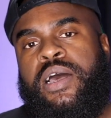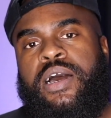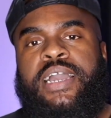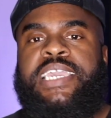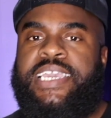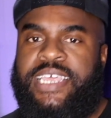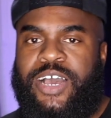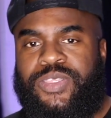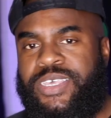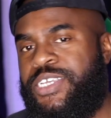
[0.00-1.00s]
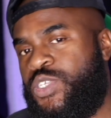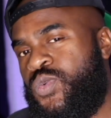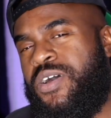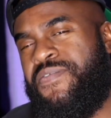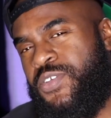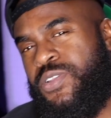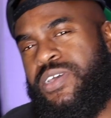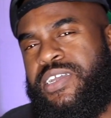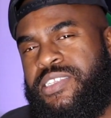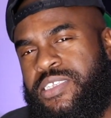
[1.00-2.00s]
uh, a kid out there as well if you're
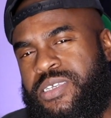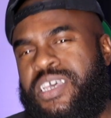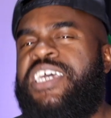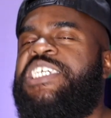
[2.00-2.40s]
looking to